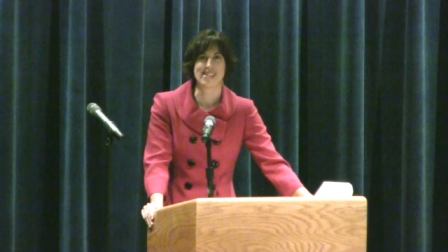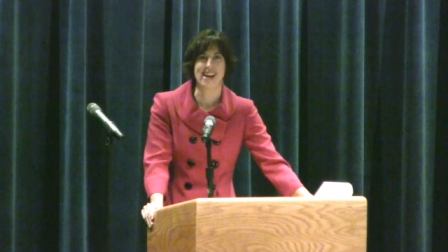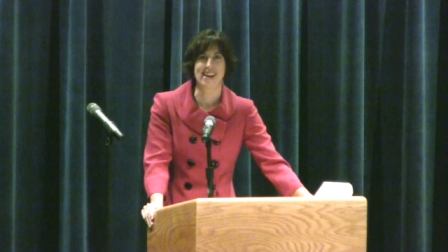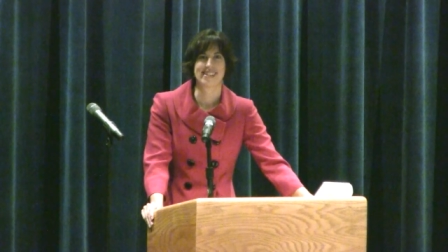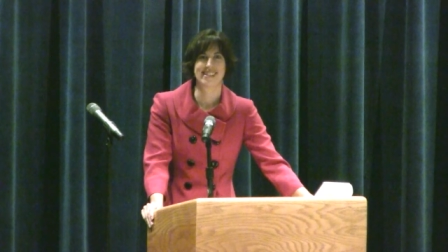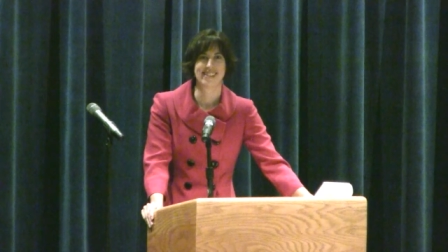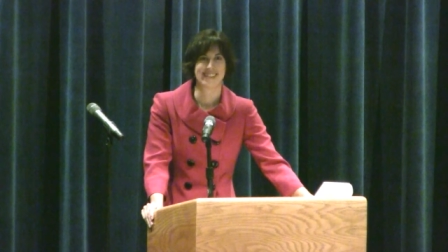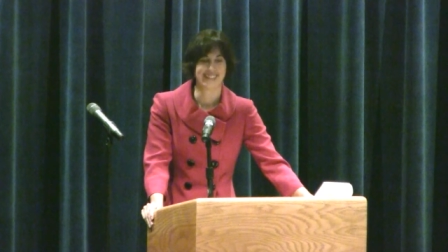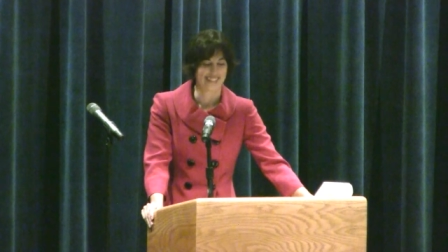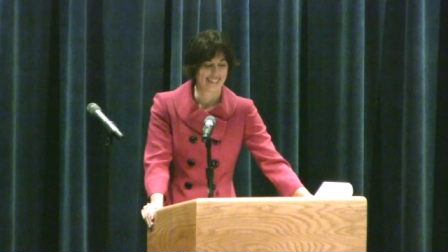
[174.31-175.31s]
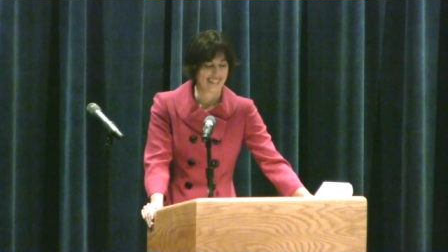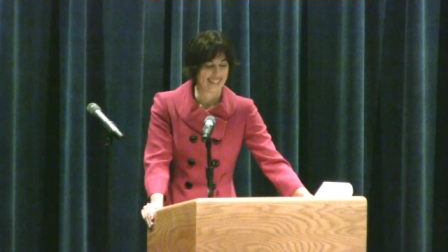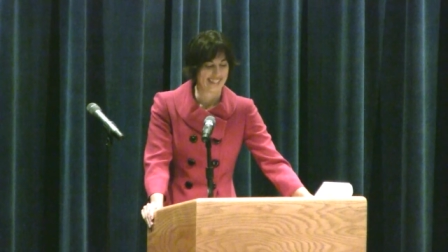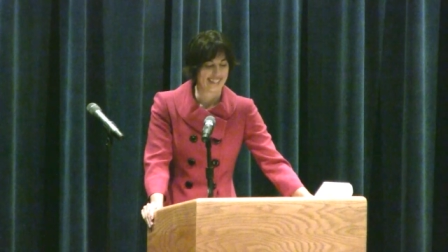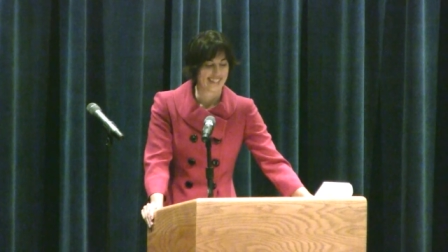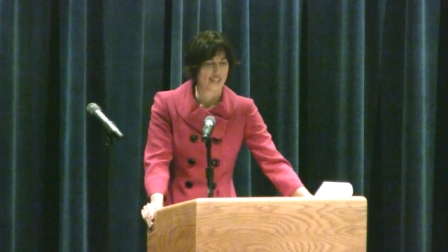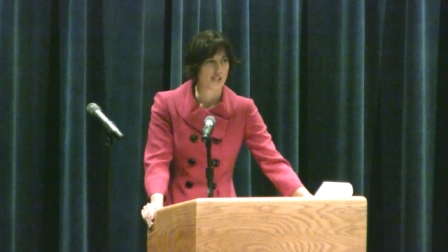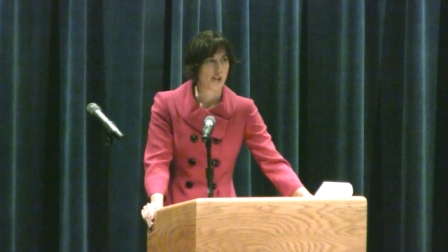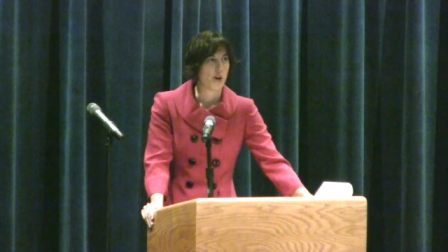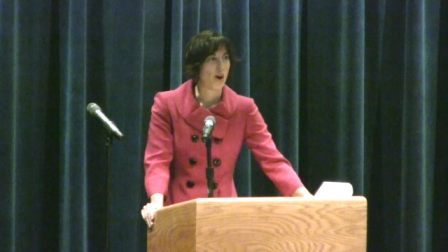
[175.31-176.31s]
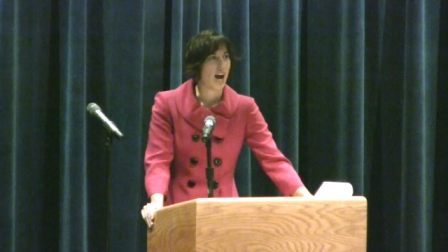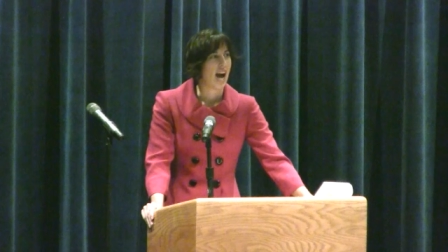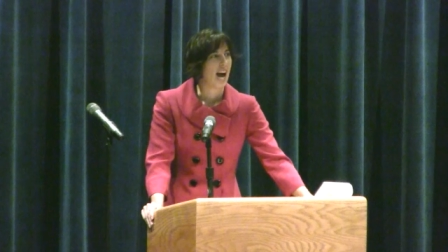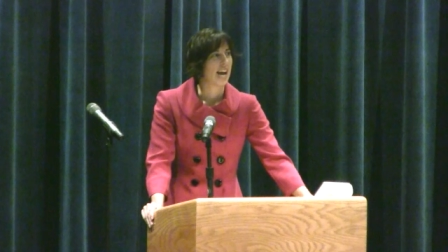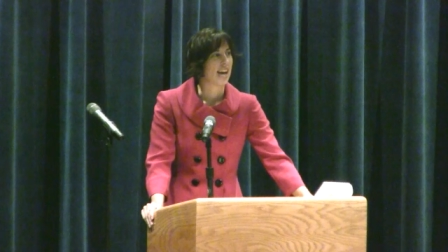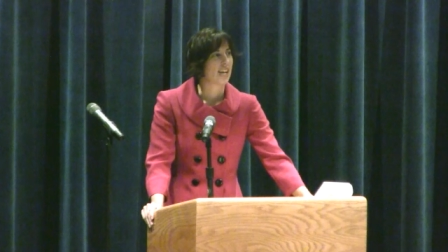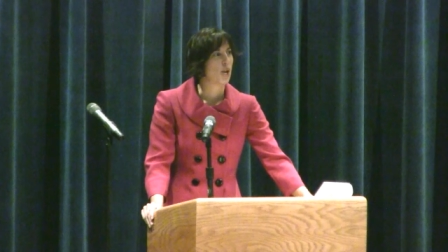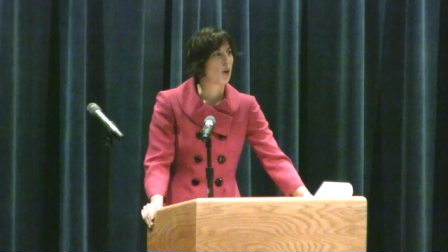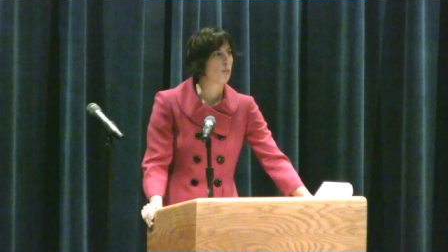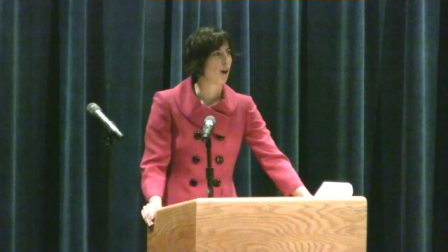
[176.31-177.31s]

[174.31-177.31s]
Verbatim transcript: next. So I had no